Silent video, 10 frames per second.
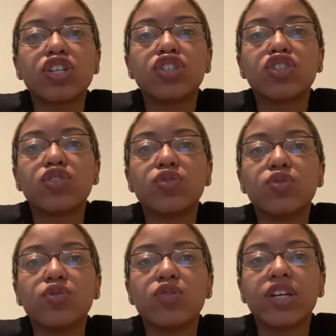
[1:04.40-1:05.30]

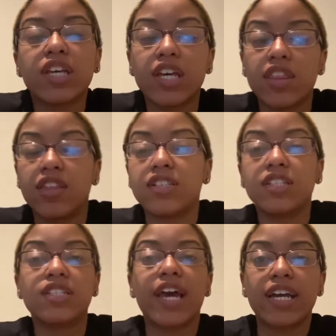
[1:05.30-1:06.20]
to get the
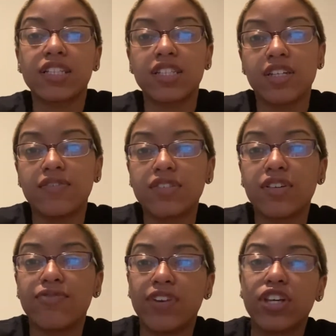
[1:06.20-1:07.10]
detective to
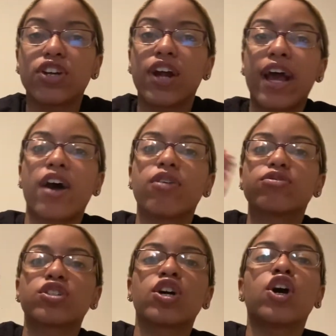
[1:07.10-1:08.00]
figure out